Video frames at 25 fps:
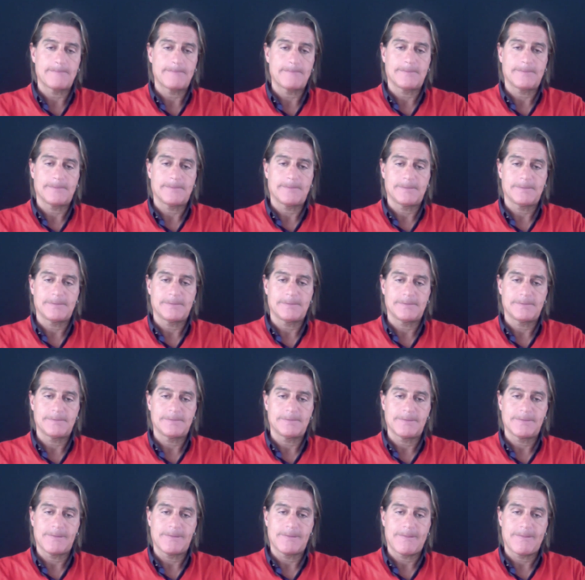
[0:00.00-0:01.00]

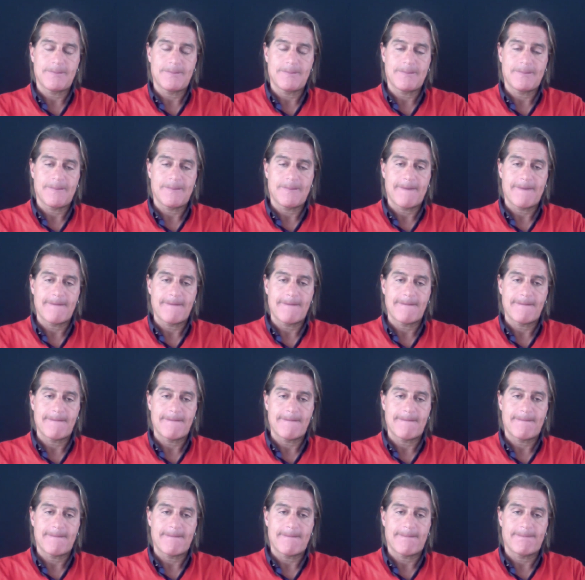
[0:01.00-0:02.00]

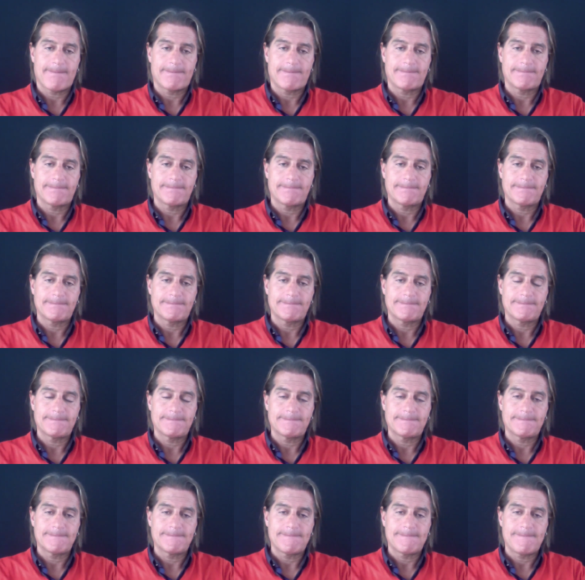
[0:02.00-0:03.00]

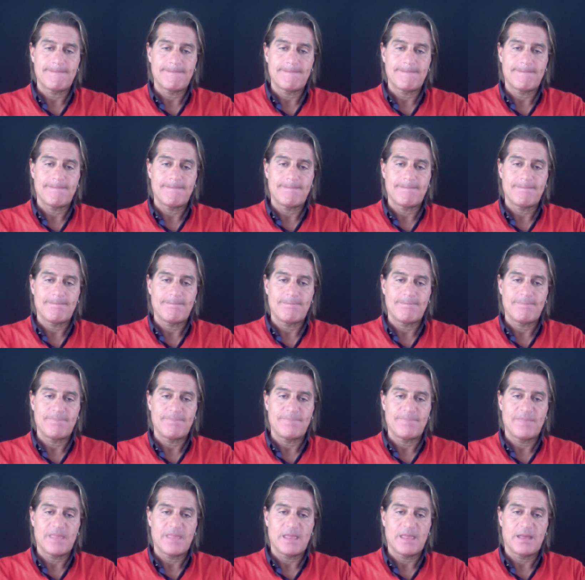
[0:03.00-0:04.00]

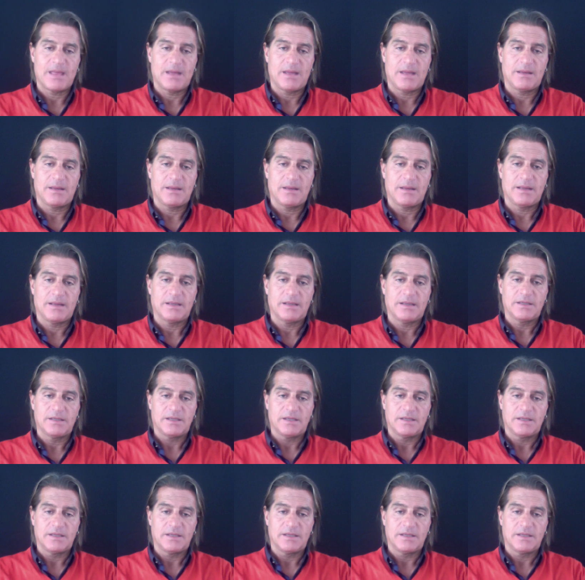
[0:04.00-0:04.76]
(silence)